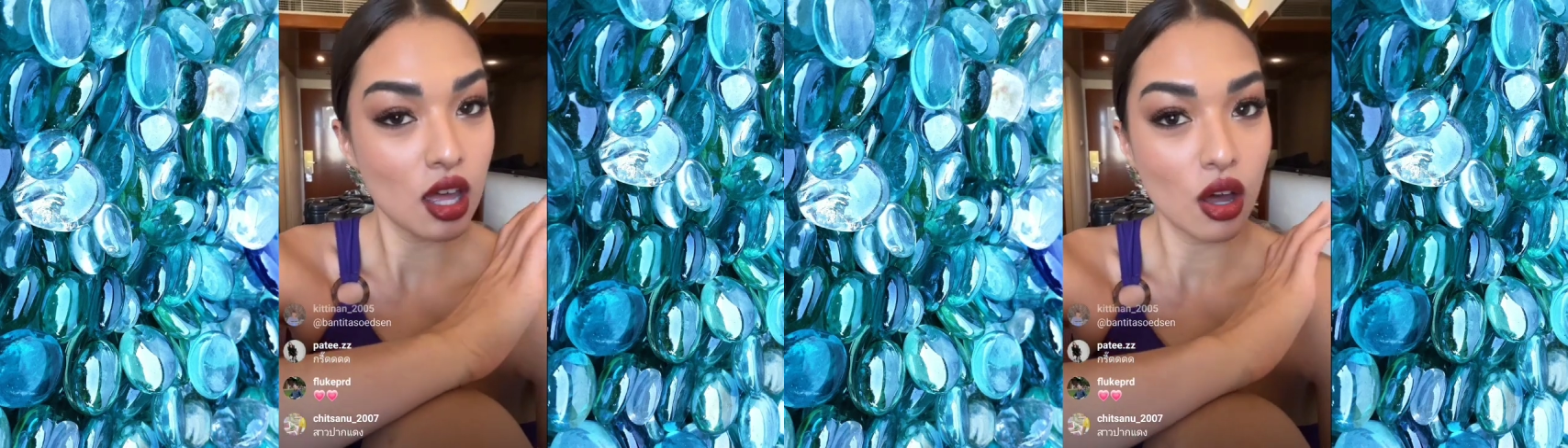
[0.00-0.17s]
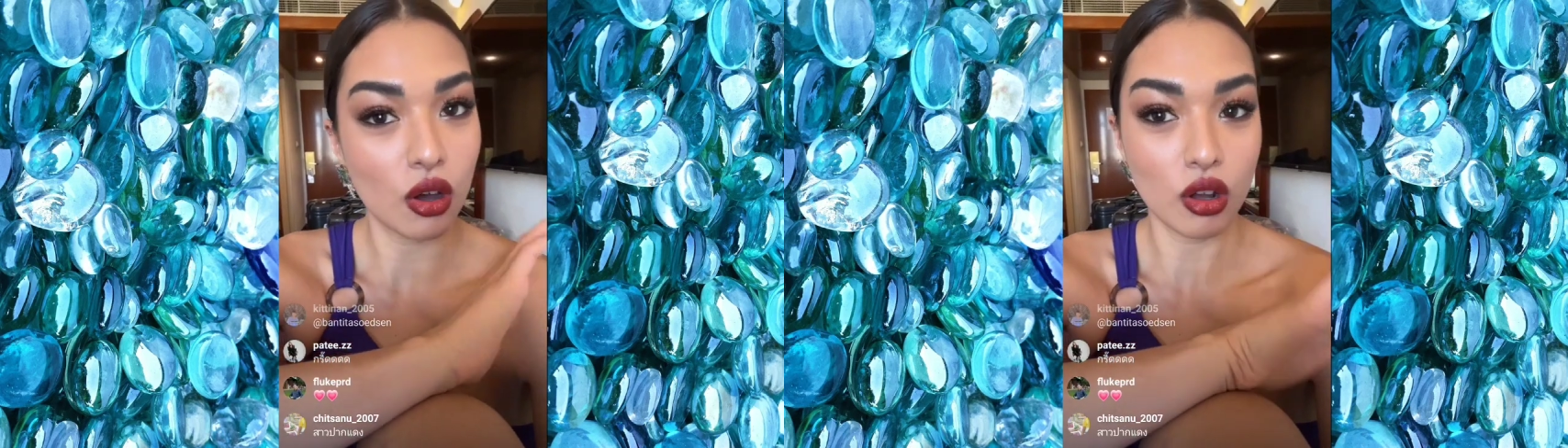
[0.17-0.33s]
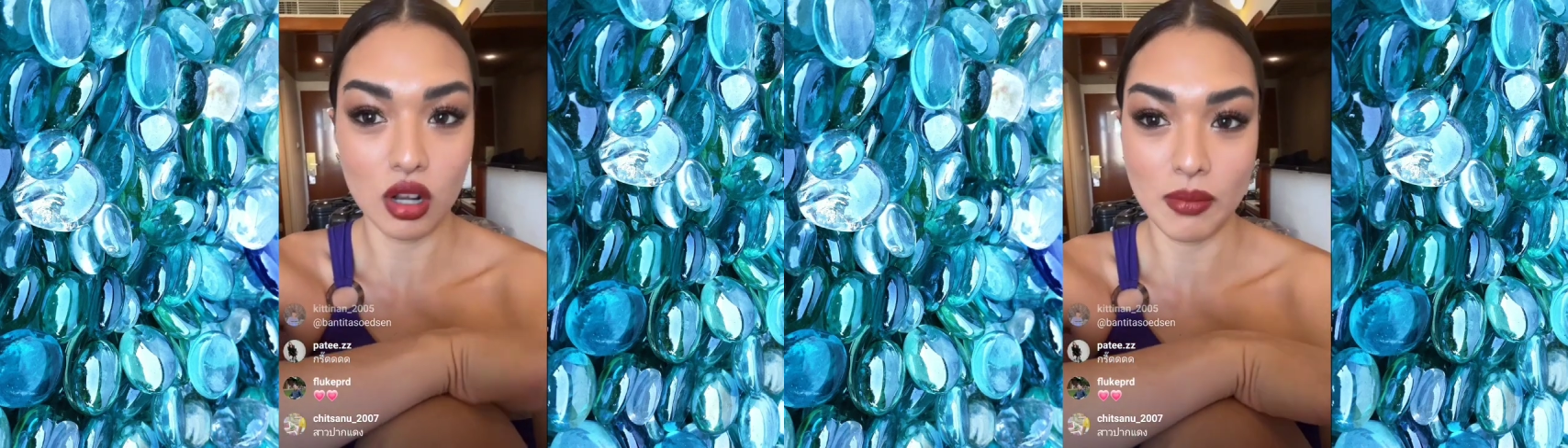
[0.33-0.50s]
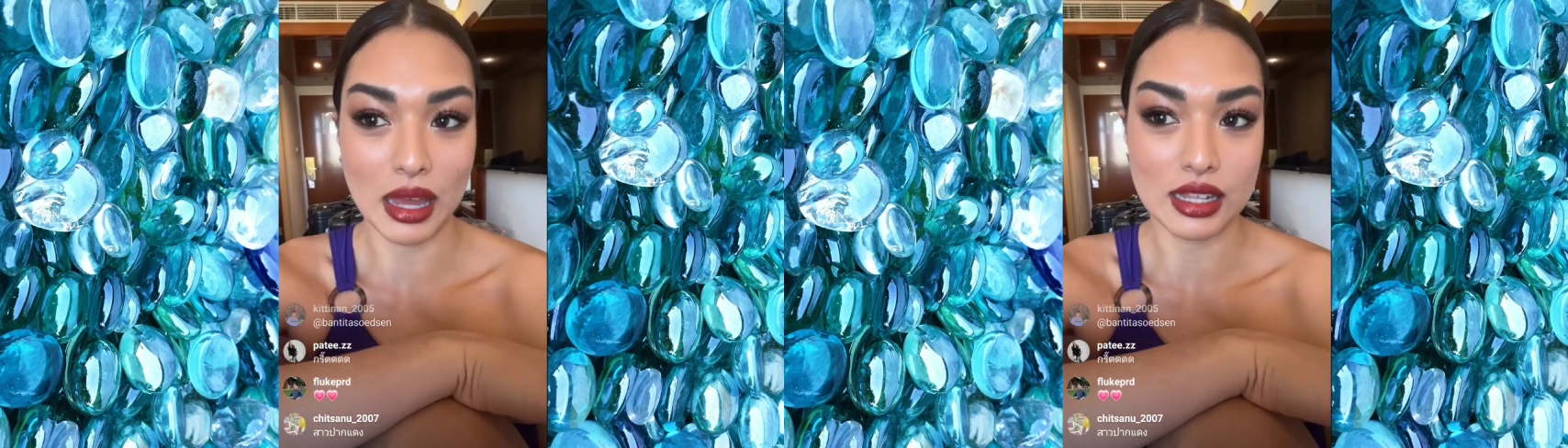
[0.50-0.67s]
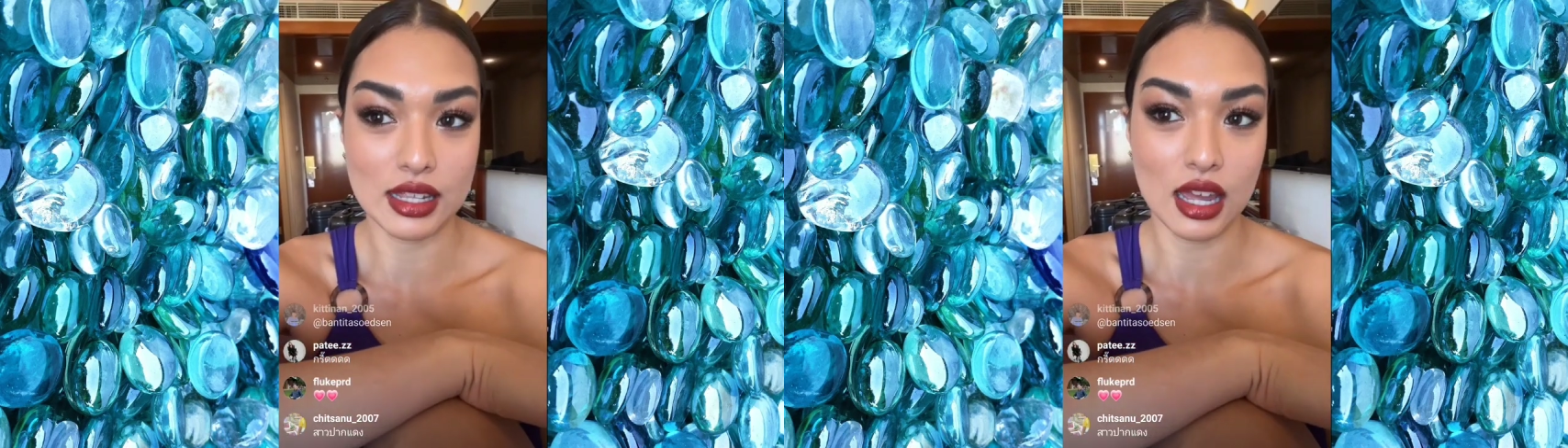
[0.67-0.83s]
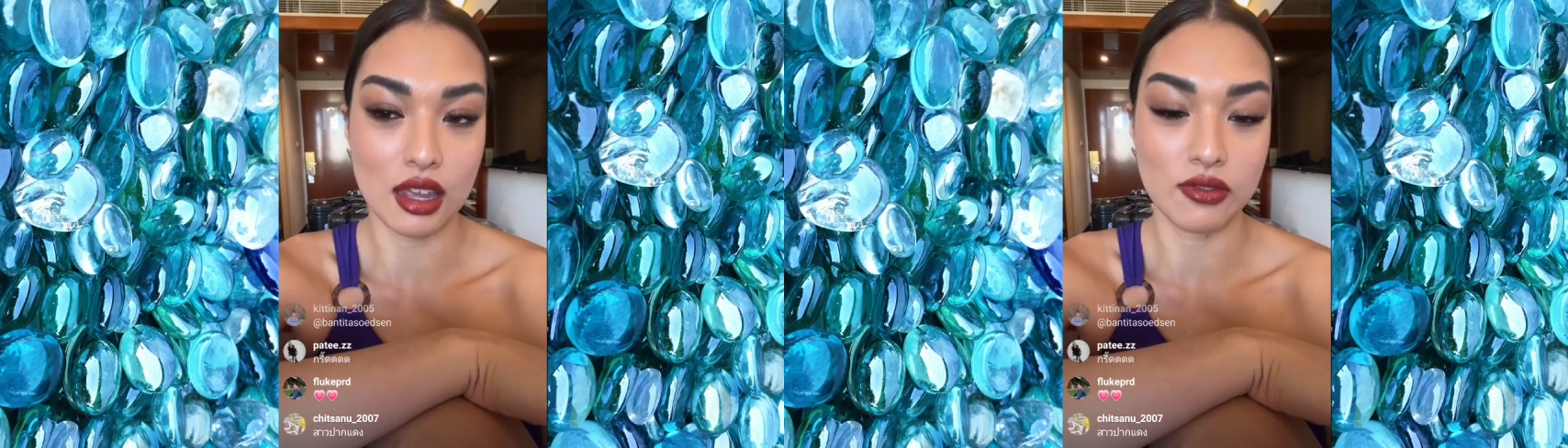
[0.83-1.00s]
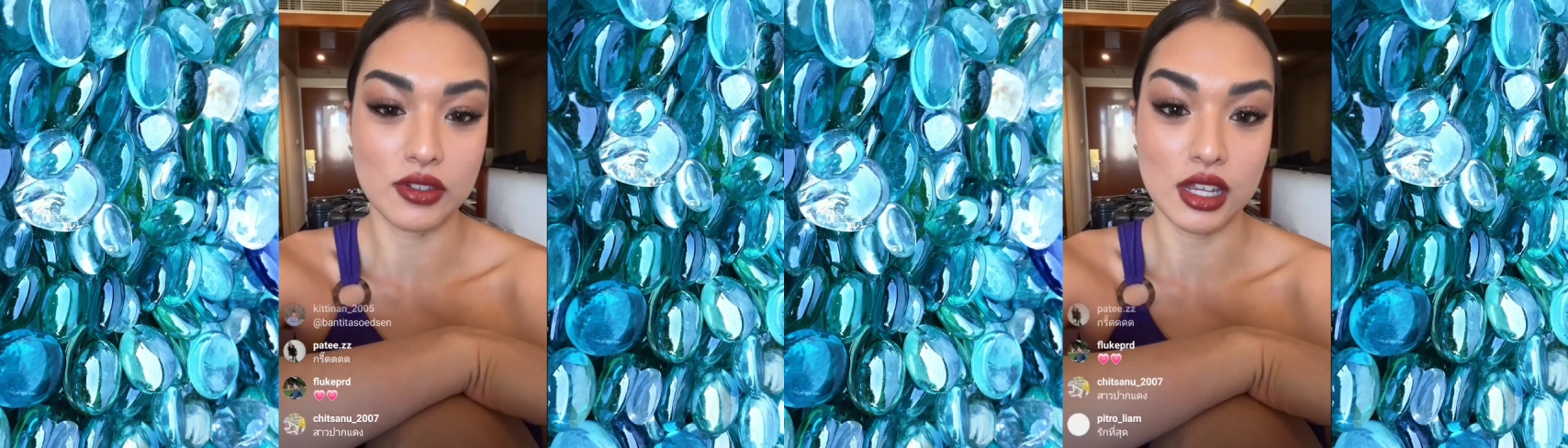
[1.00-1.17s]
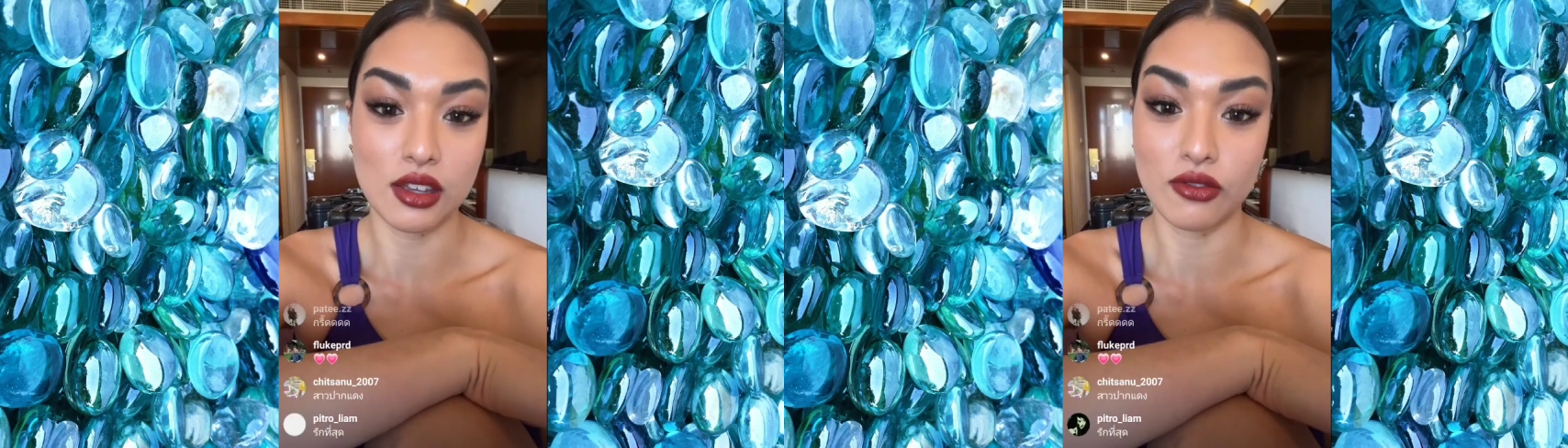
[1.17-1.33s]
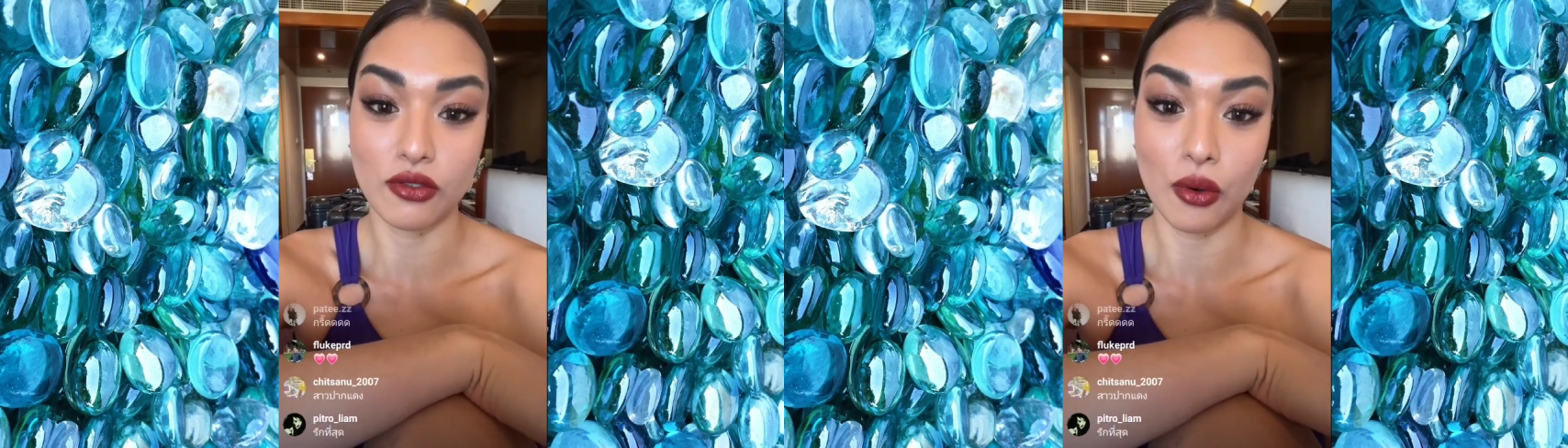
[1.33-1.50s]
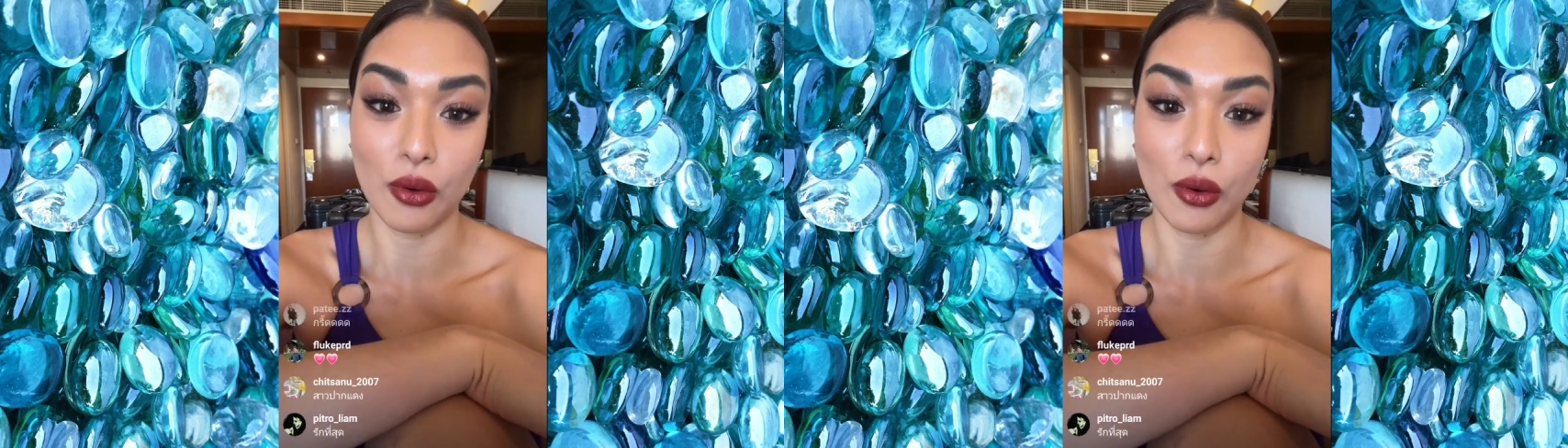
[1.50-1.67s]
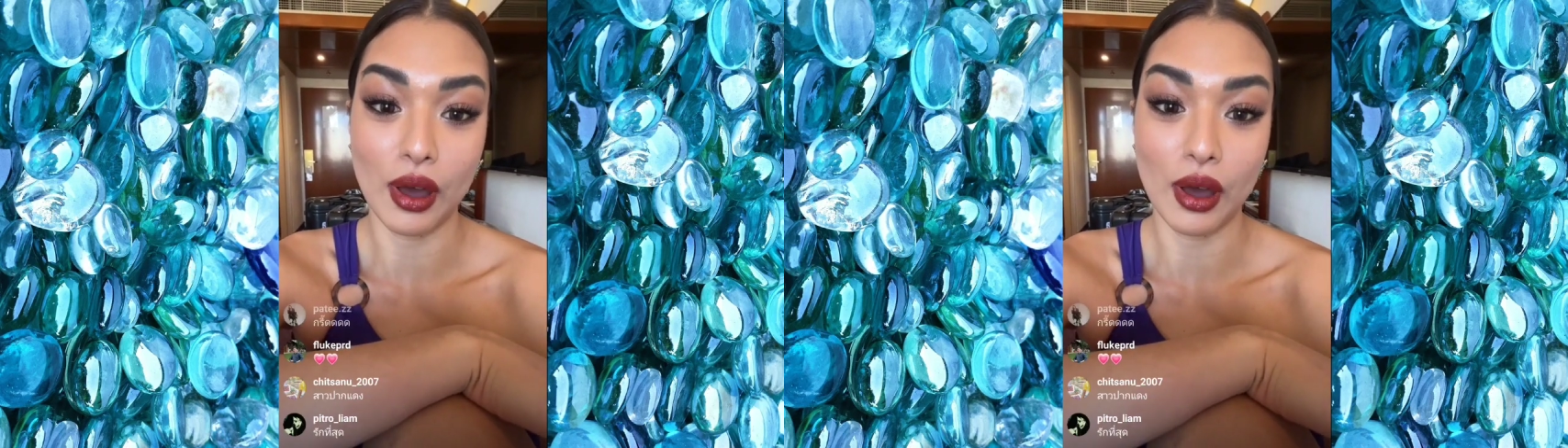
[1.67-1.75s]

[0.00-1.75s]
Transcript: all about safety for